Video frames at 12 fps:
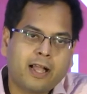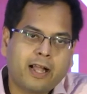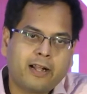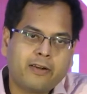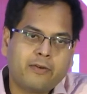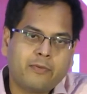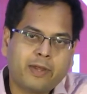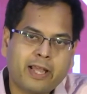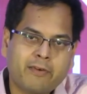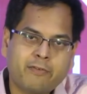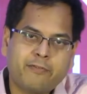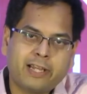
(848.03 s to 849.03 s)
And we
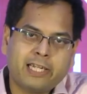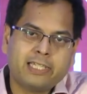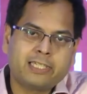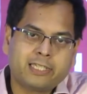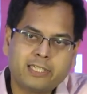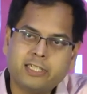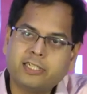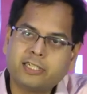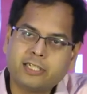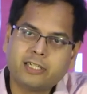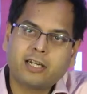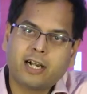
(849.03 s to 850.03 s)
have a fairly
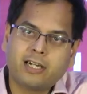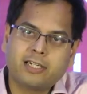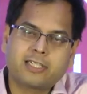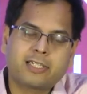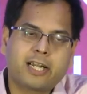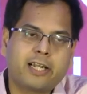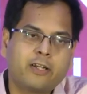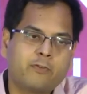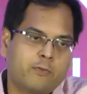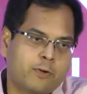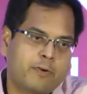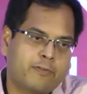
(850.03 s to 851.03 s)
stringent understanding
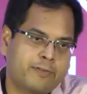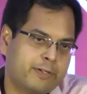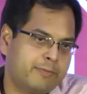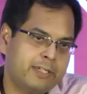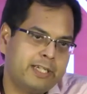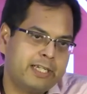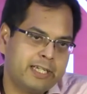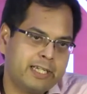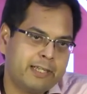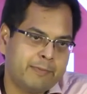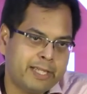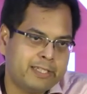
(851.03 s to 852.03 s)
of what profitability
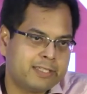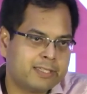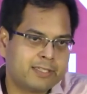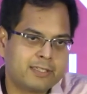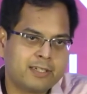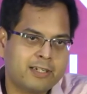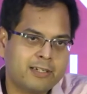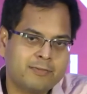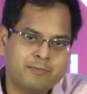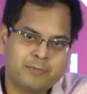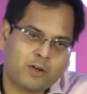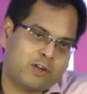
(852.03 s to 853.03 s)
really means,
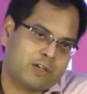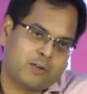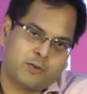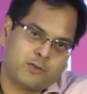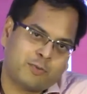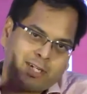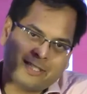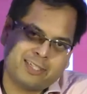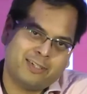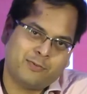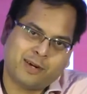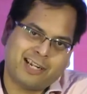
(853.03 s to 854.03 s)
not gross
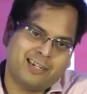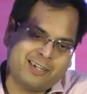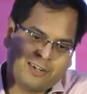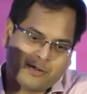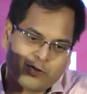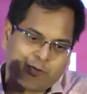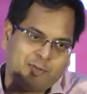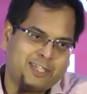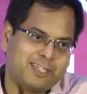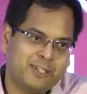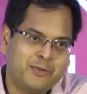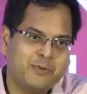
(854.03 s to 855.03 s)
margin 1, gross
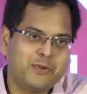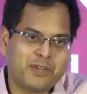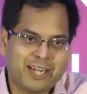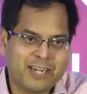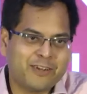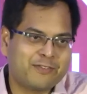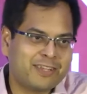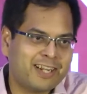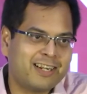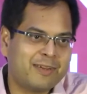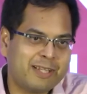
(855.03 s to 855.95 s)
margin 2, or any of that.